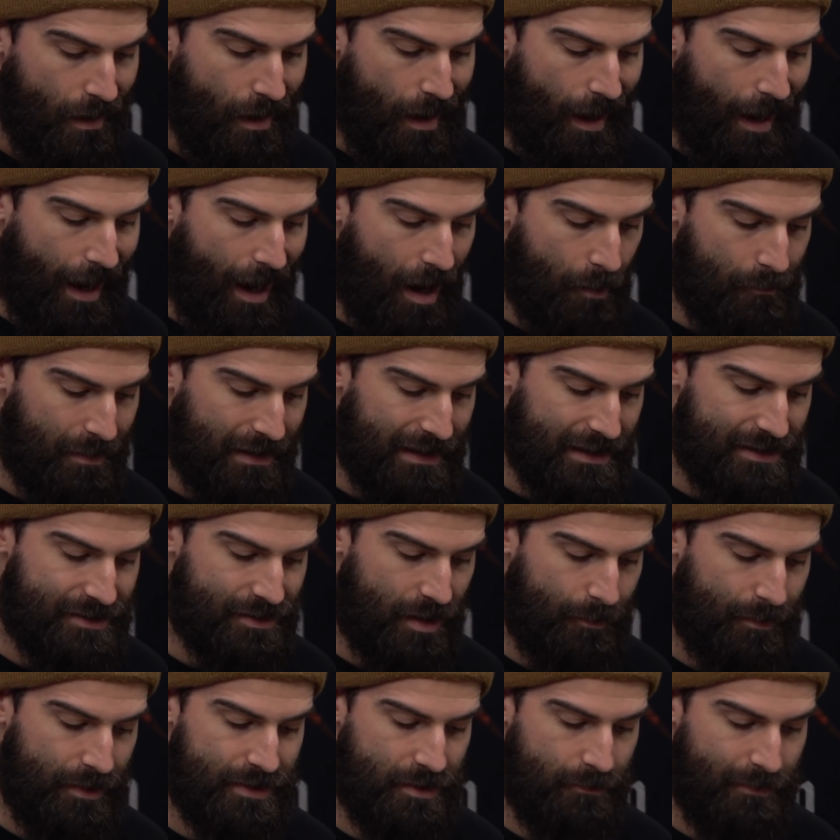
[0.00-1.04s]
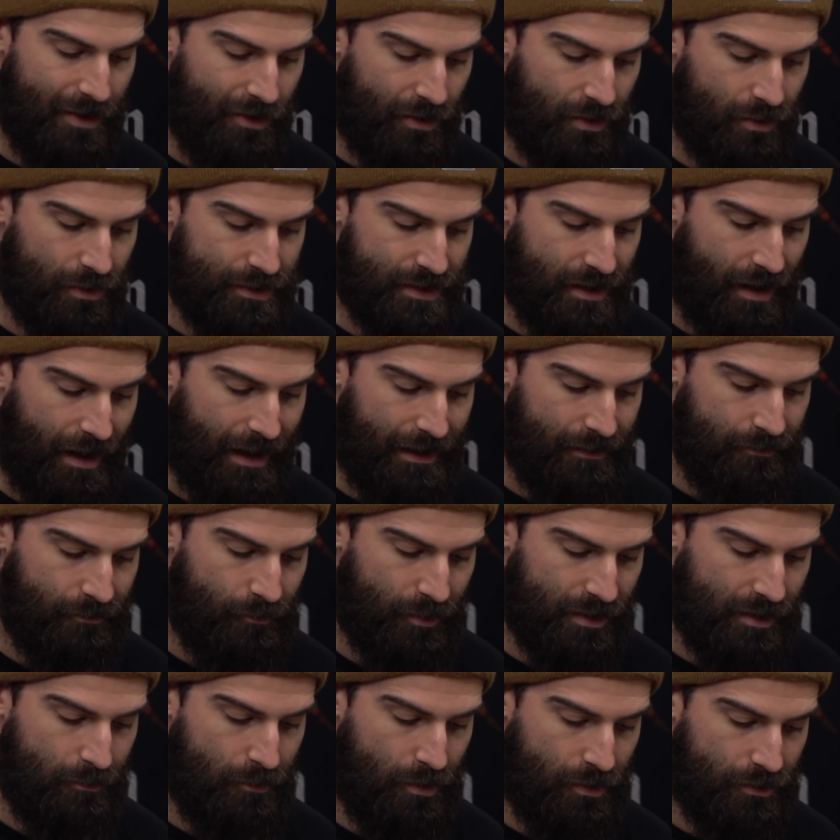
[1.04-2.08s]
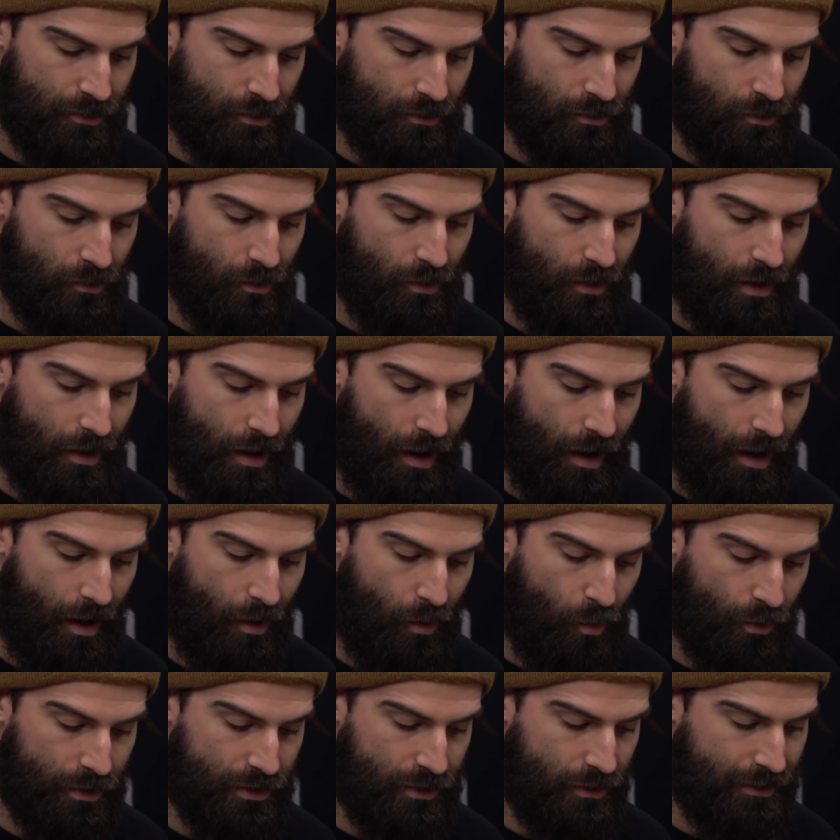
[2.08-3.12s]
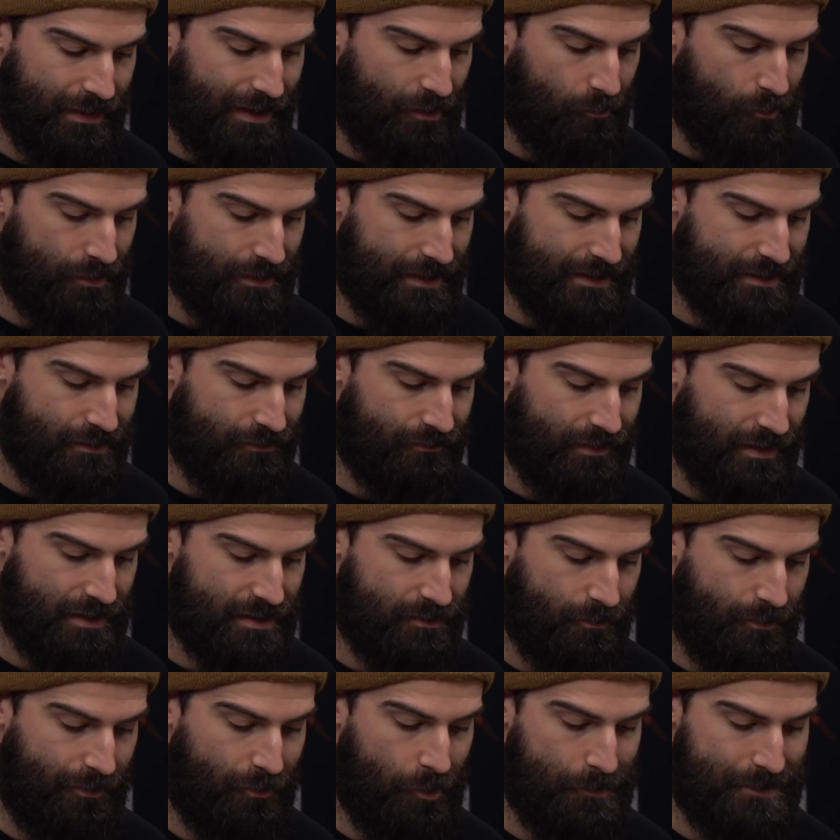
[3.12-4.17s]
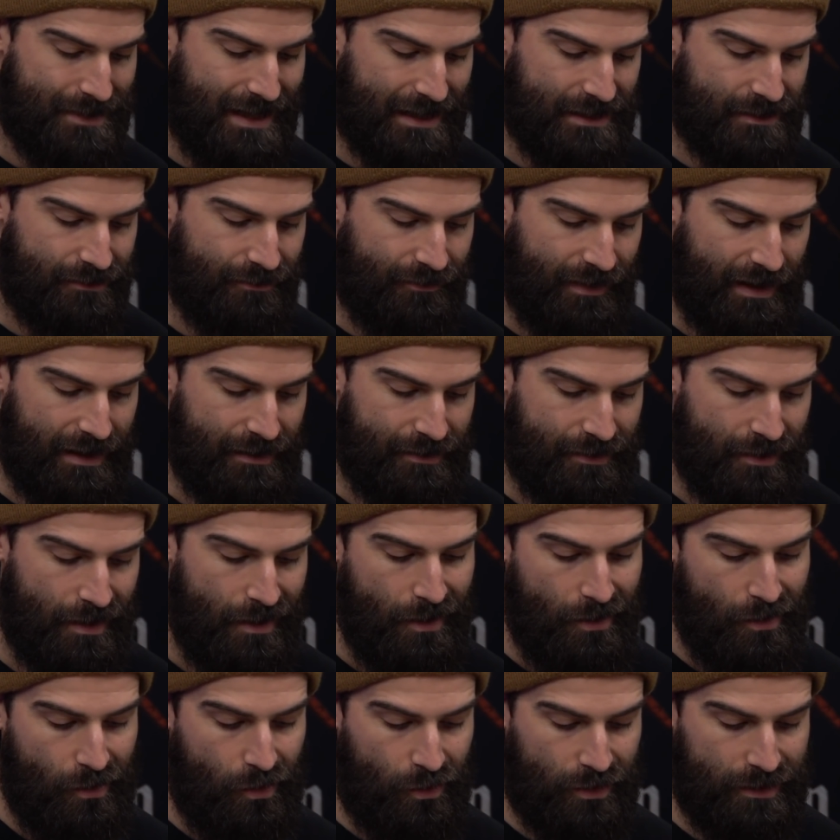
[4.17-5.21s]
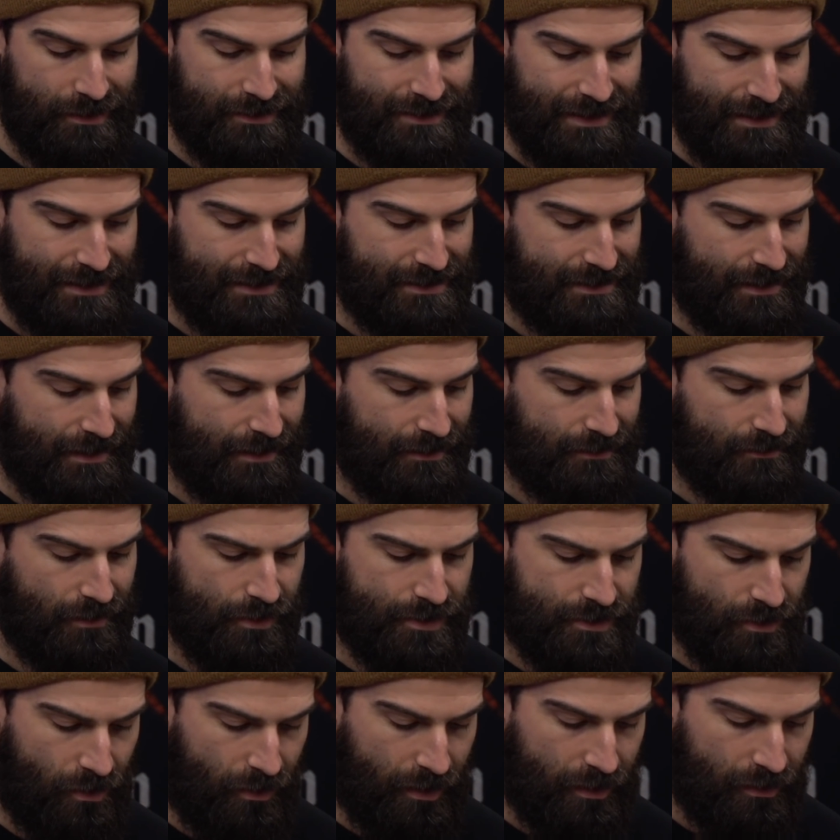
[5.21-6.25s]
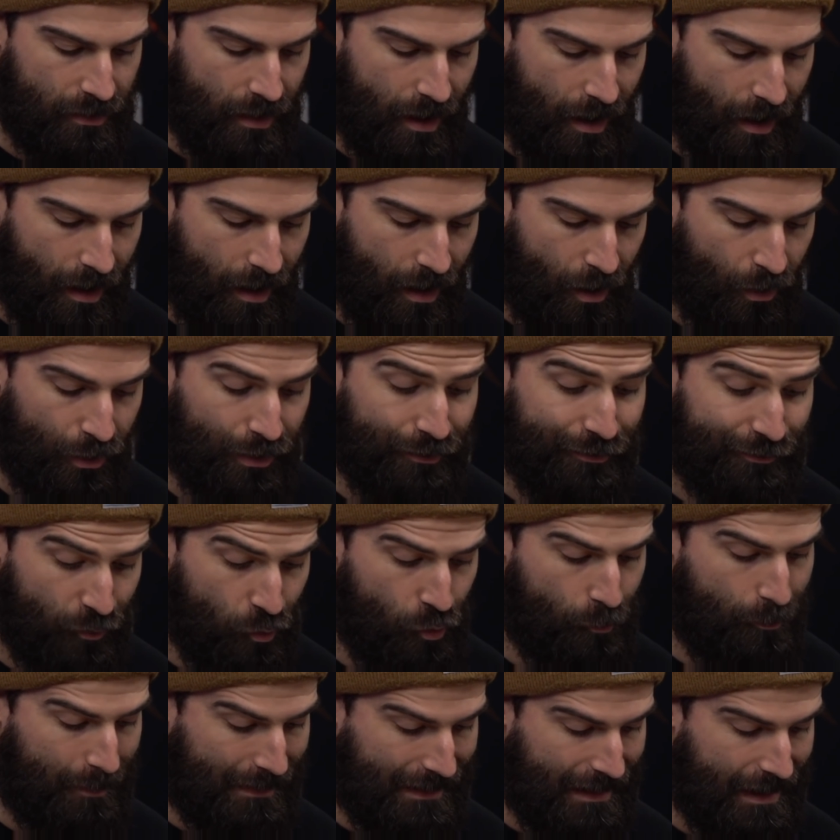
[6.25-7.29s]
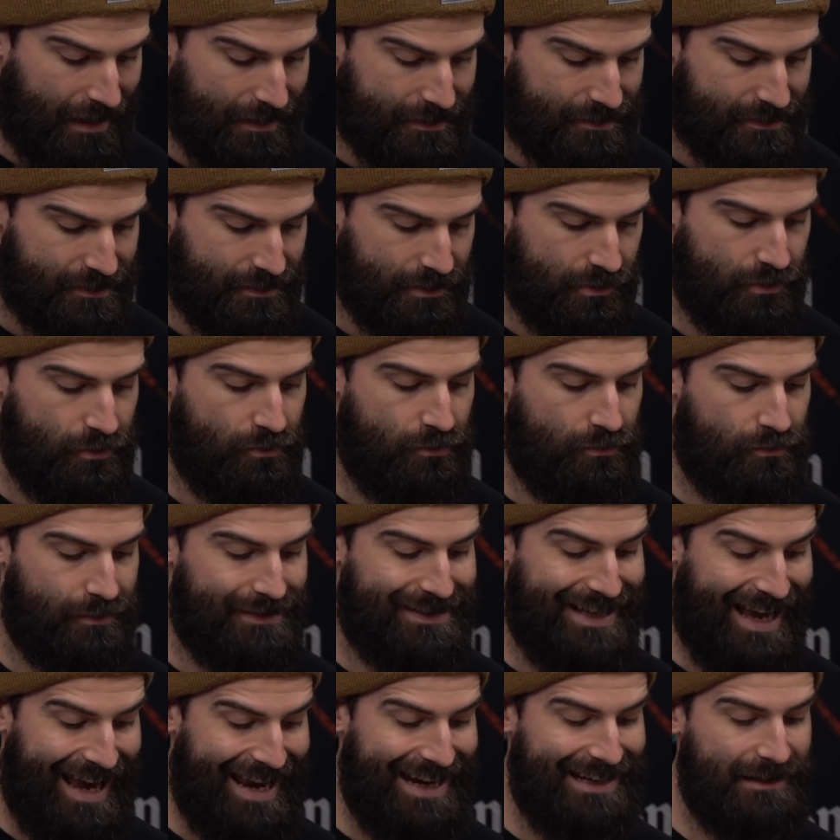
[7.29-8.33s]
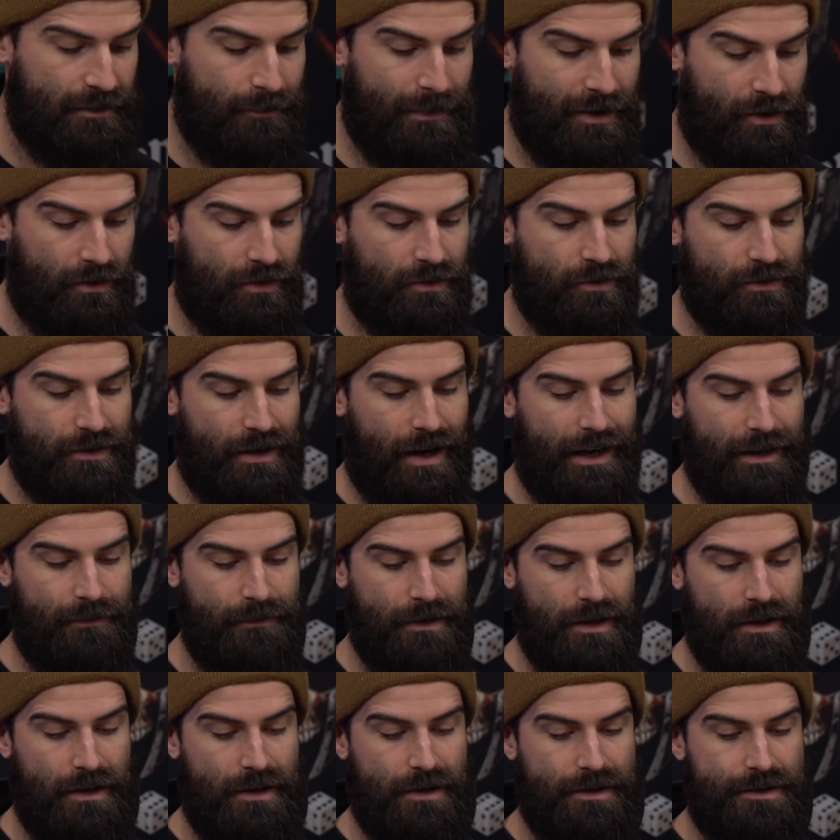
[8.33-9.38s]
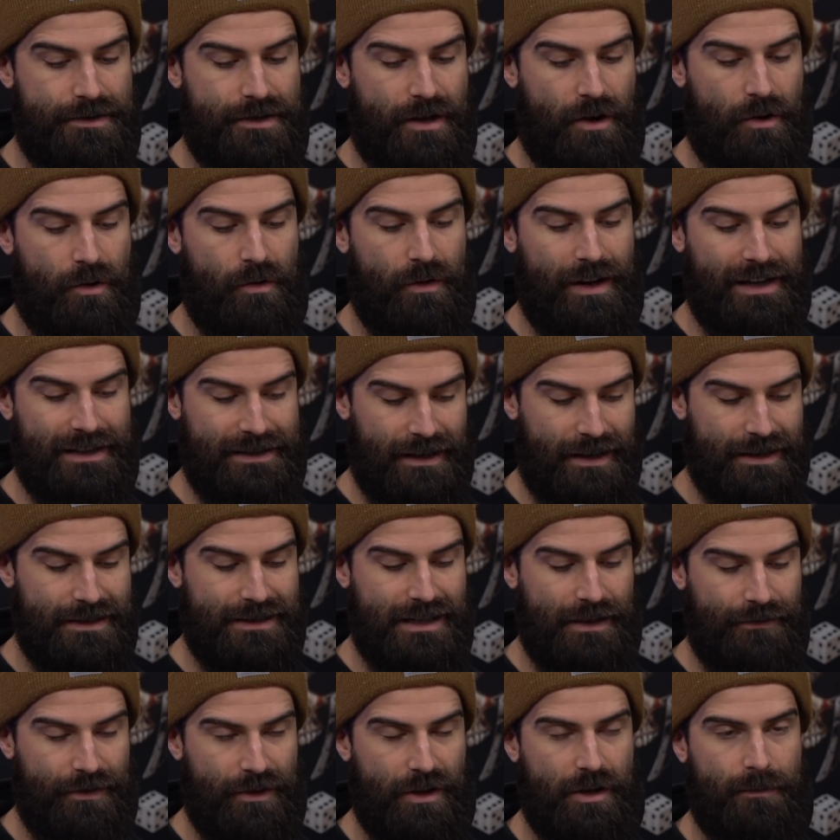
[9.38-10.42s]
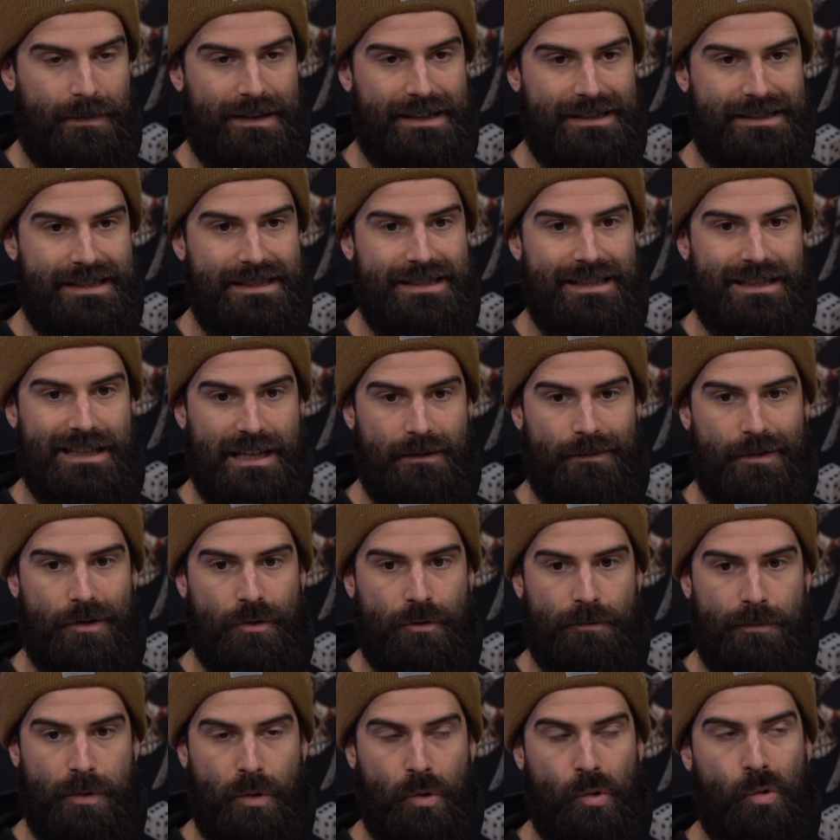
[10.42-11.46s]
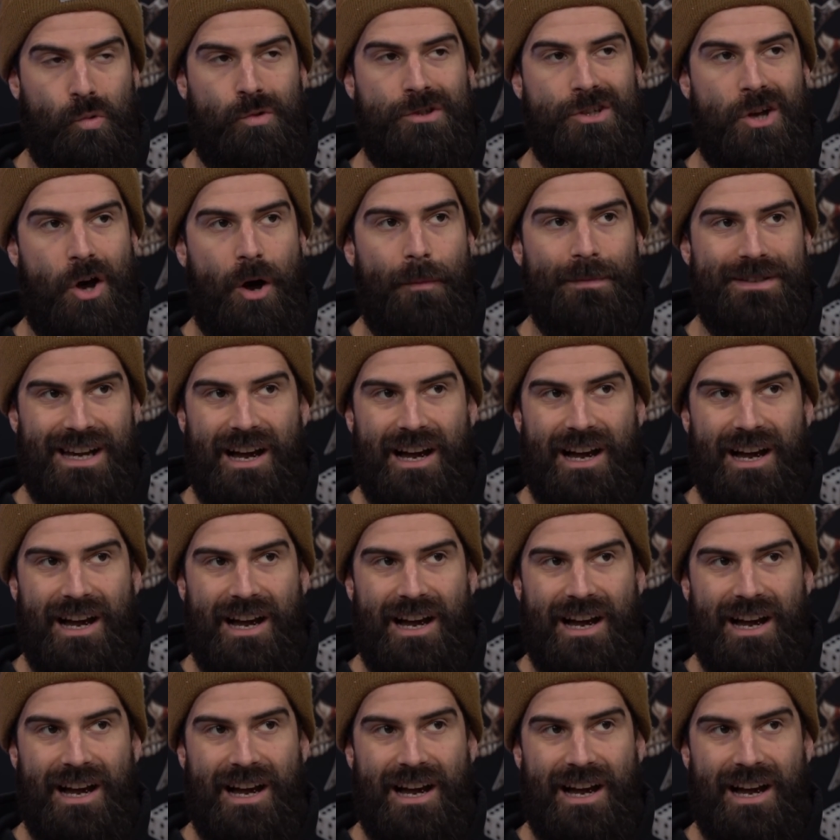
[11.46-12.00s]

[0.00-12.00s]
And each time you use a miracle die, when a model or unit with this conviction performs an act of faith on a on a 4+, you gain a miracle die. So it does give you the ability to keep your pool topped up.